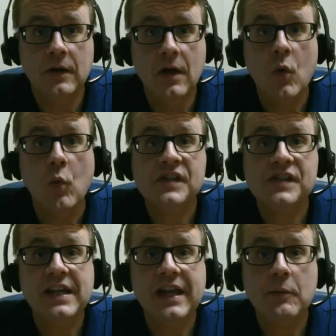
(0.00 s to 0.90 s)
Once the
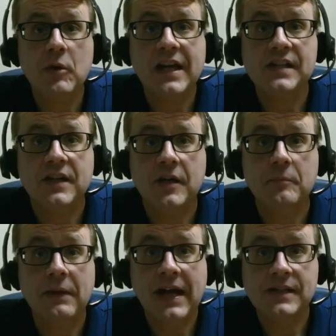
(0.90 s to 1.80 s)
camera has come
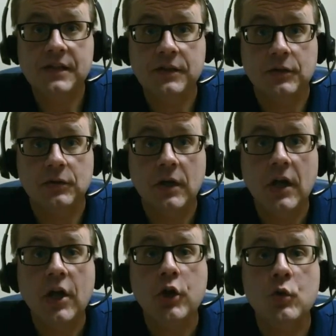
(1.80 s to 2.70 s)
back to you,
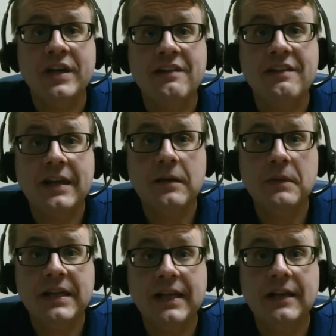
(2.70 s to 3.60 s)
you can then
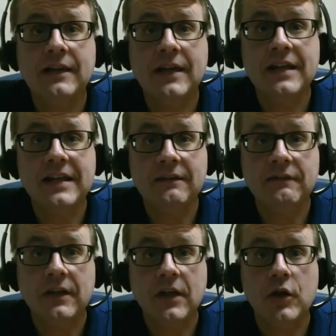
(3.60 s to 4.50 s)
begin
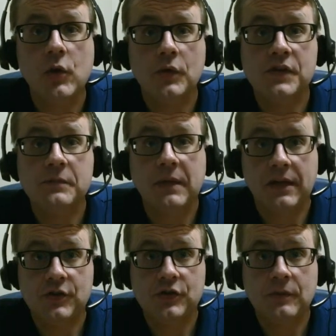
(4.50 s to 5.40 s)
giving your
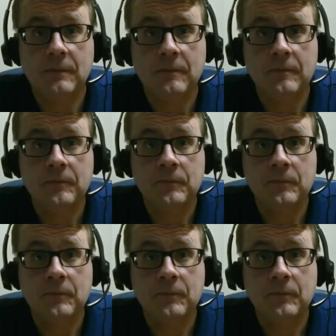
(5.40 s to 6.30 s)
speech.
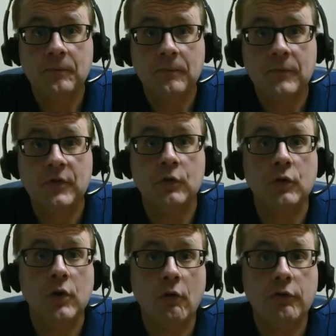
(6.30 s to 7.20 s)
So you
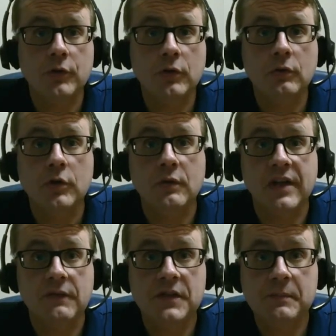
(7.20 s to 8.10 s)
go through, you
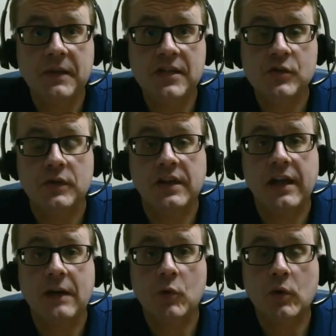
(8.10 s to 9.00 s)
give the speech with the
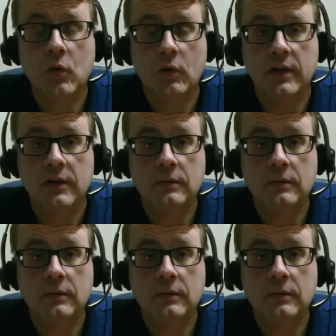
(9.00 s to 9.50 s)
camera recording you.